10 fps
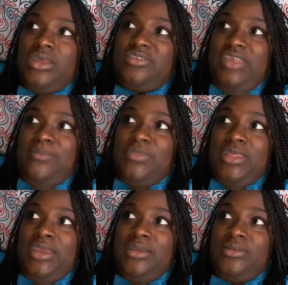accept
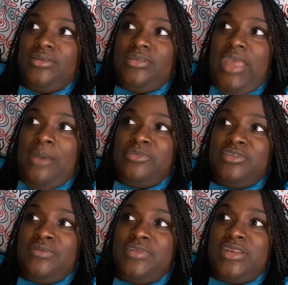that I
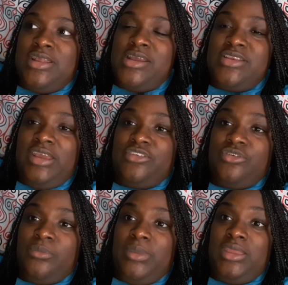was living in an
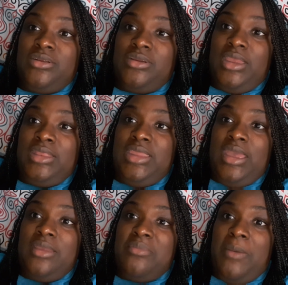unnatural manner and
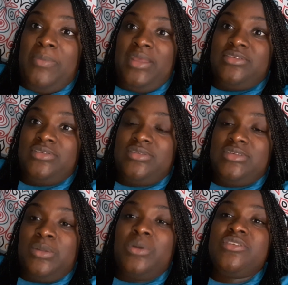not in my best.
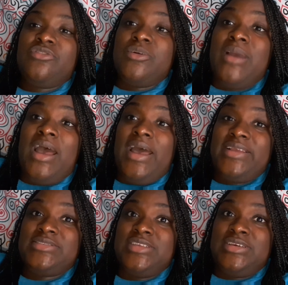That wasn't for my
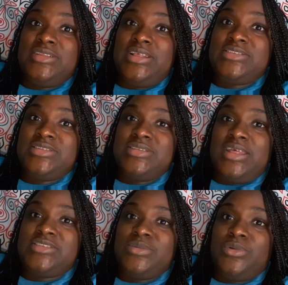highest good.
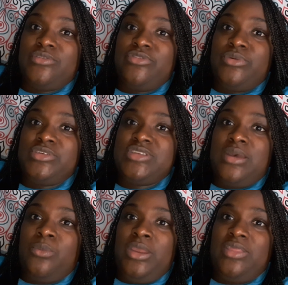That's the word for it. So
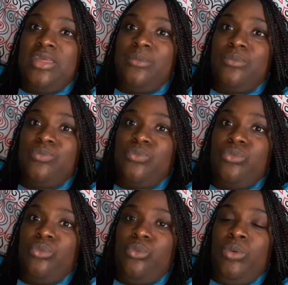a way that
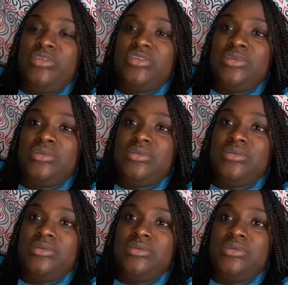wasn't,
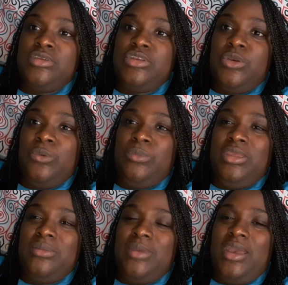
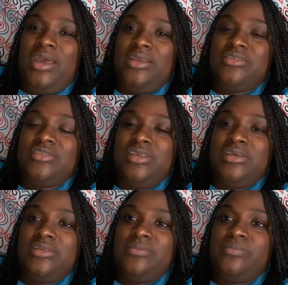me and my highest
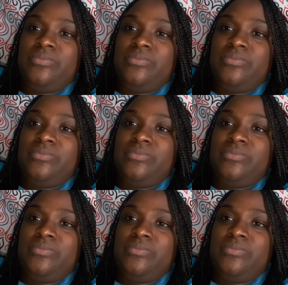good.